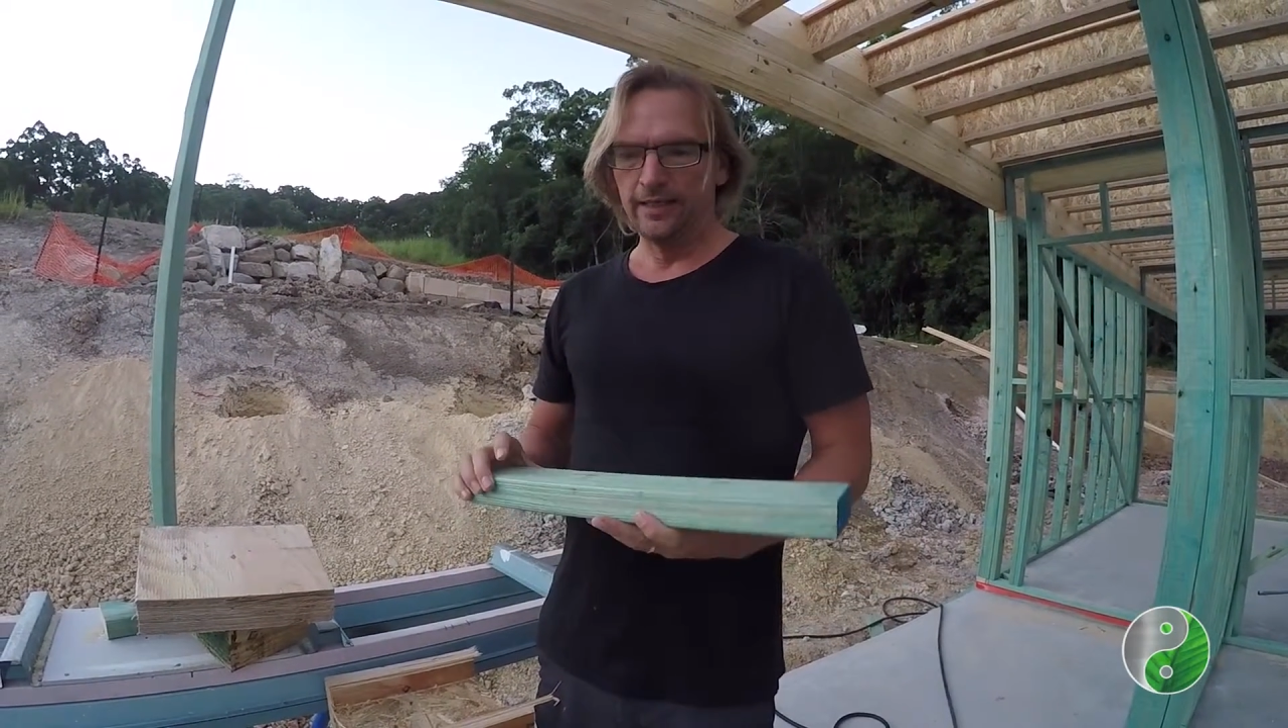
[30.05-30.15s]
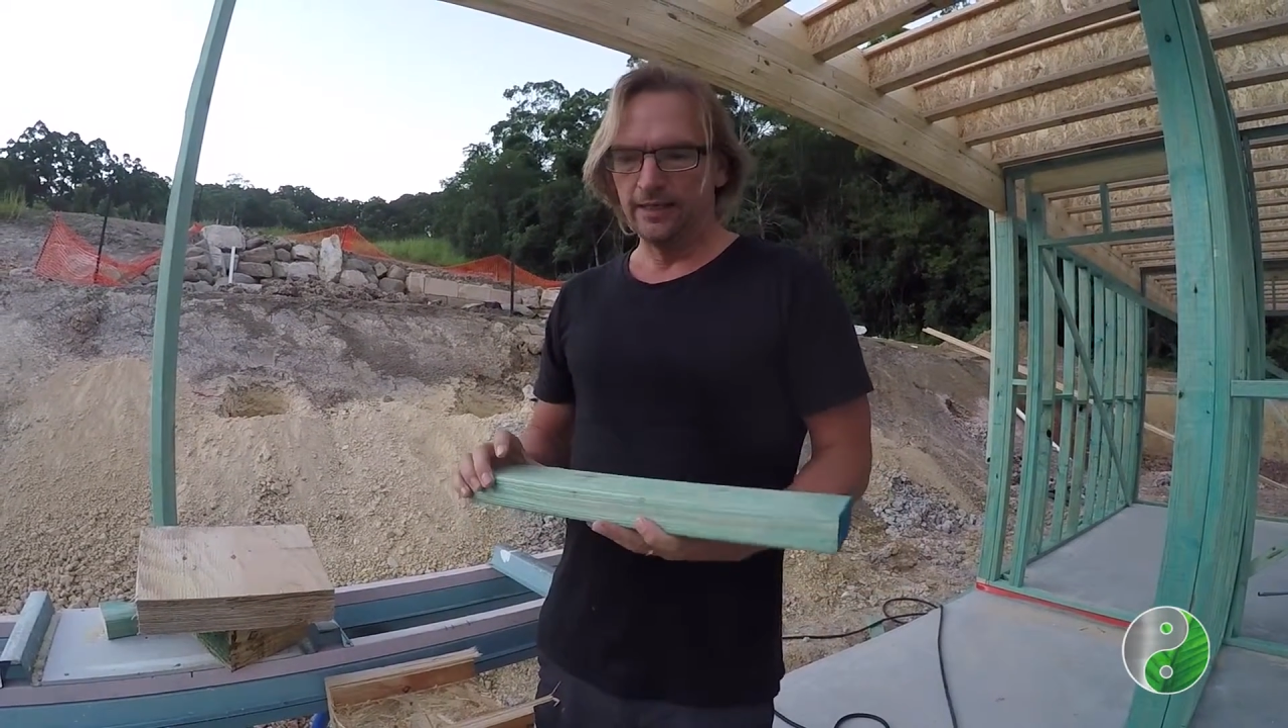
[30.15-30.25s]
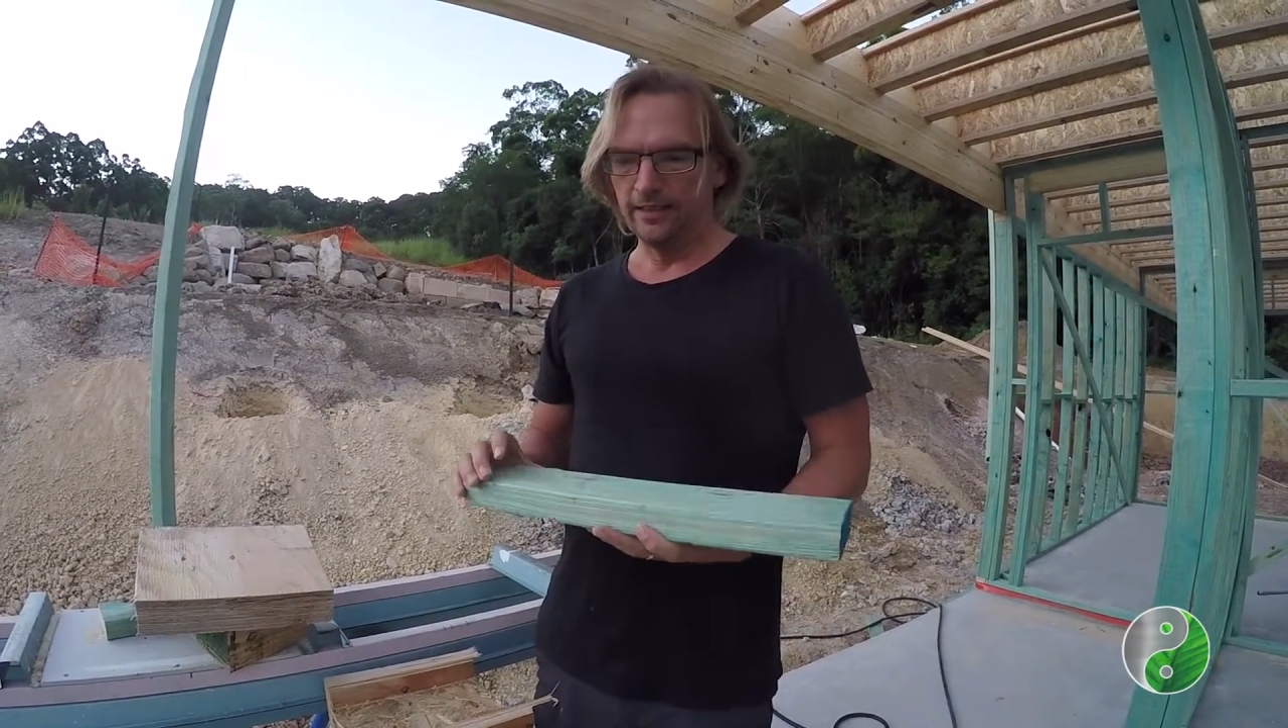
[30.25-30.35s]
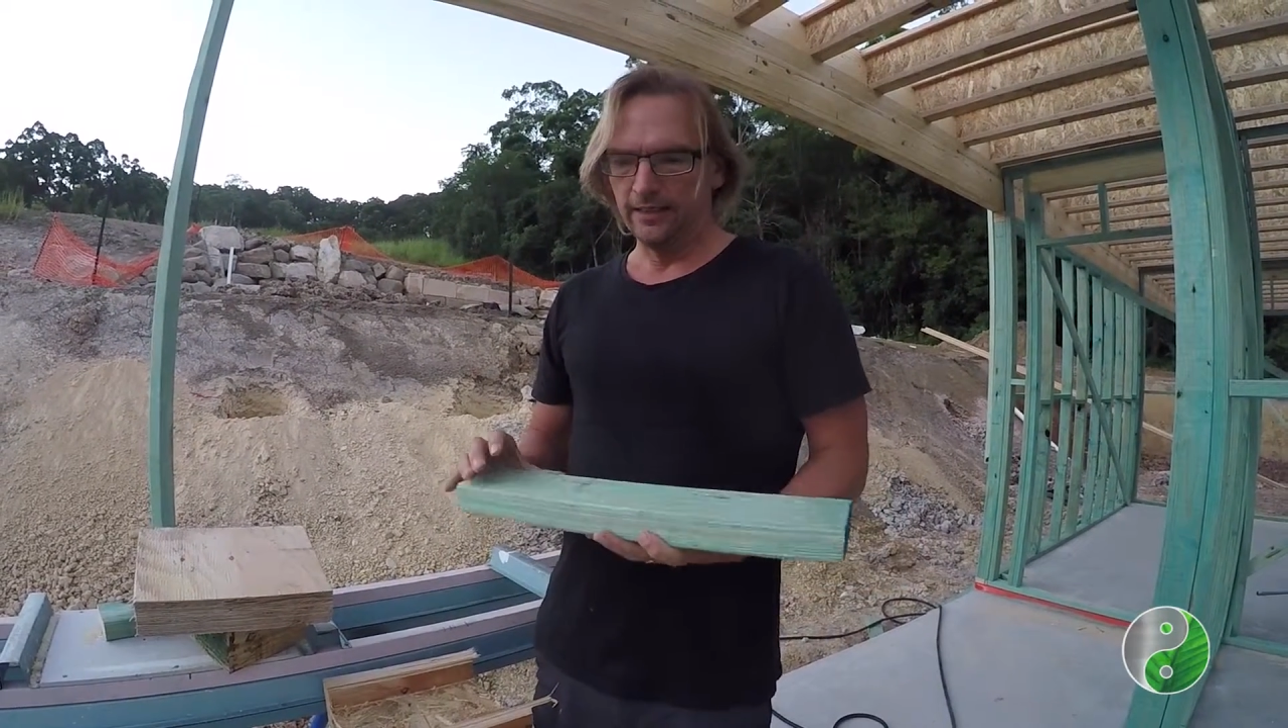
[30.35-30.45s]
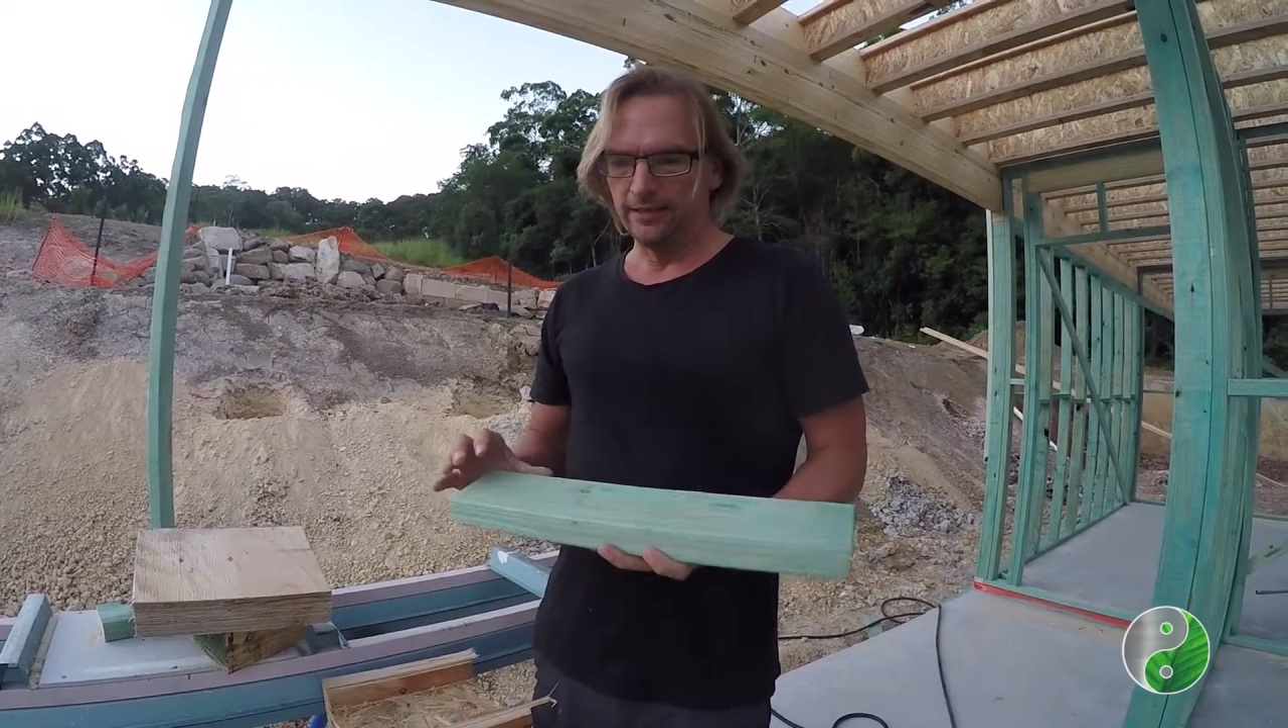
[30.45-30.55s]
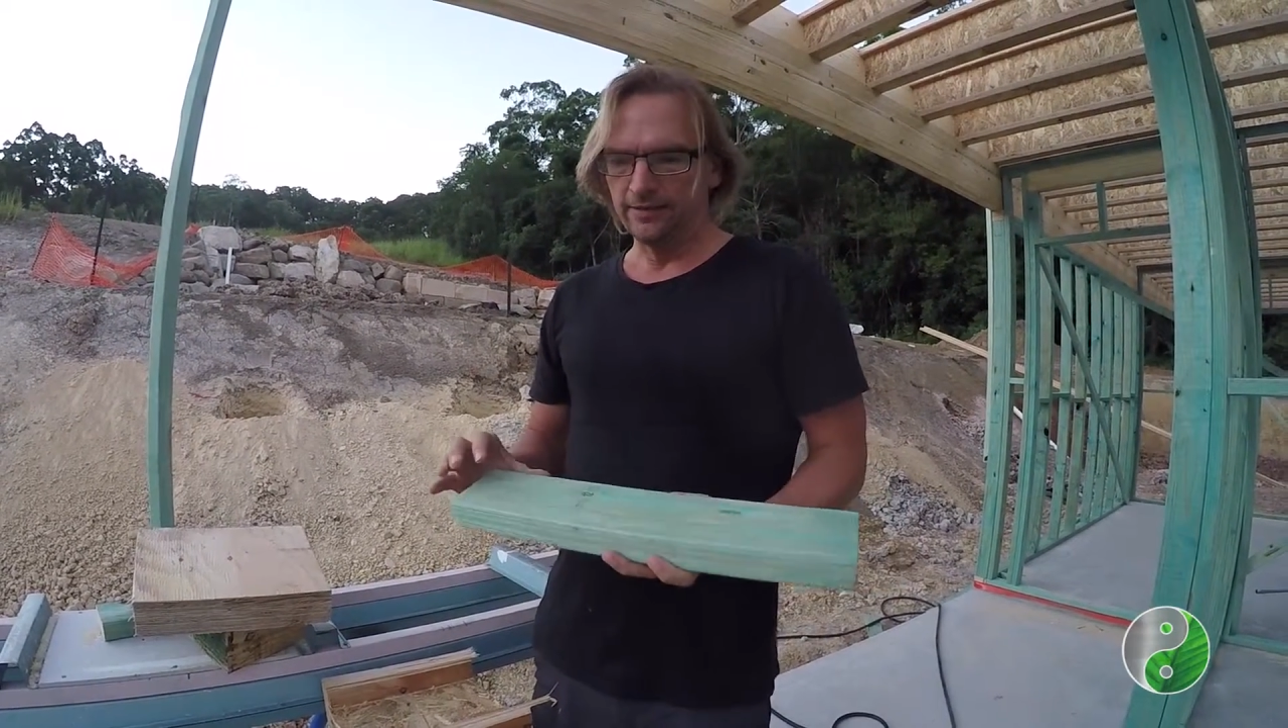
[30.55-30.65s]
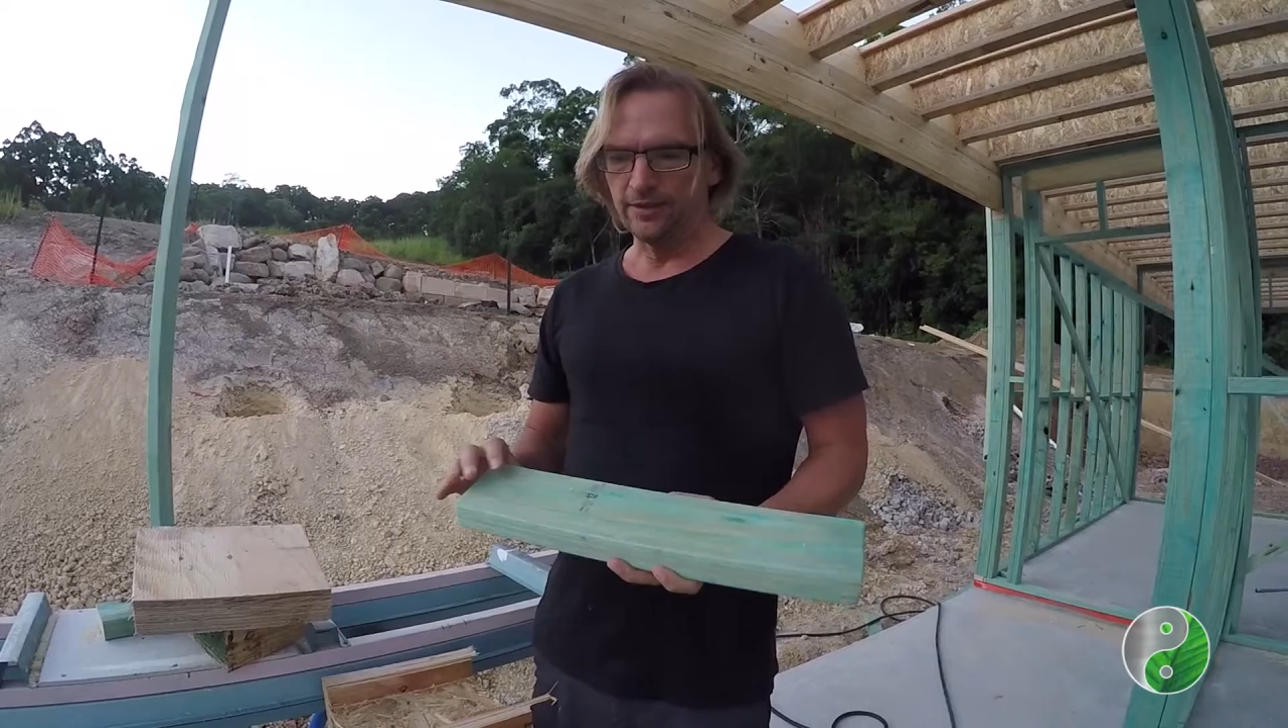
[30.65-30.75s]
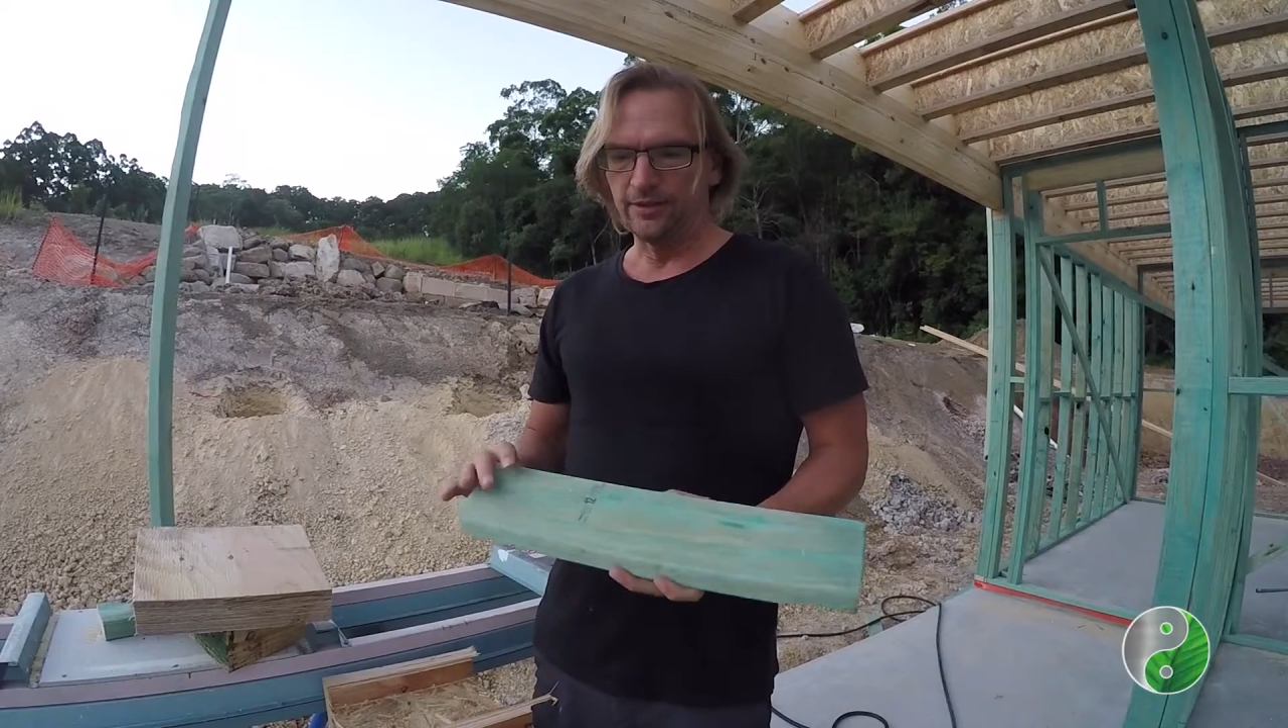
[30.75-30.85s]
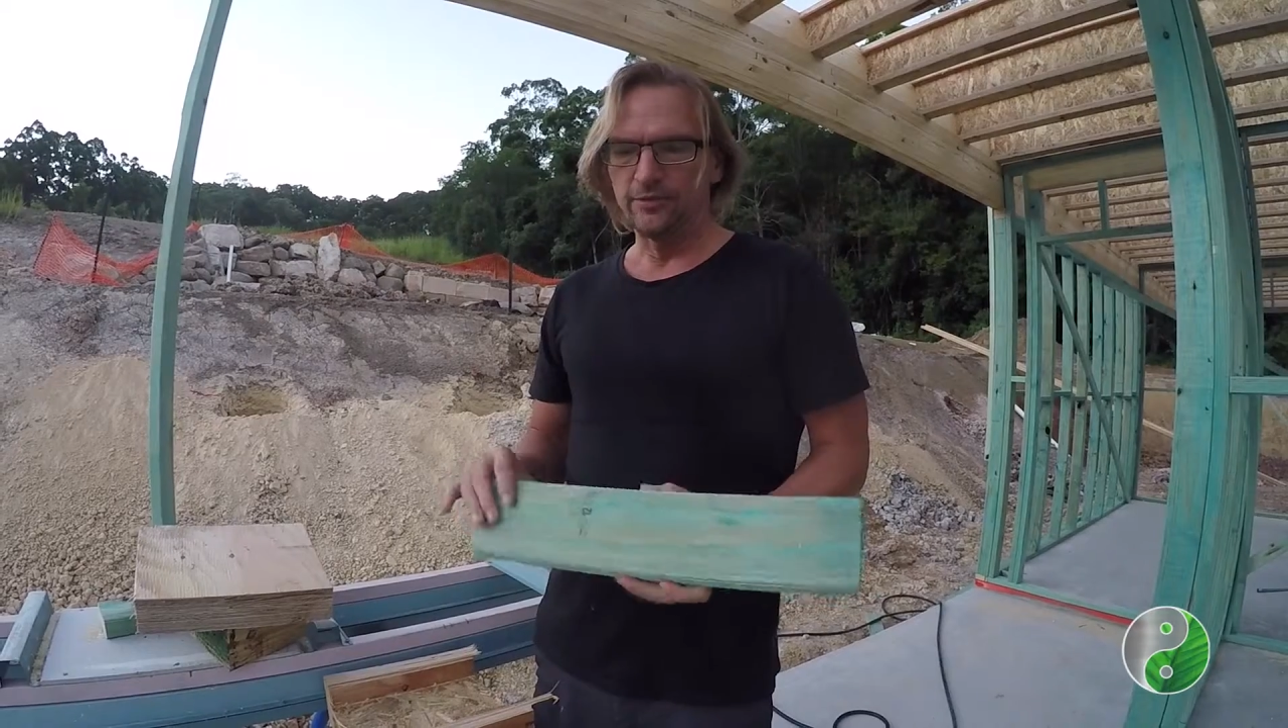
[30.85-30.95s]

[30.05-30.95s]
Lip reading: And it's got a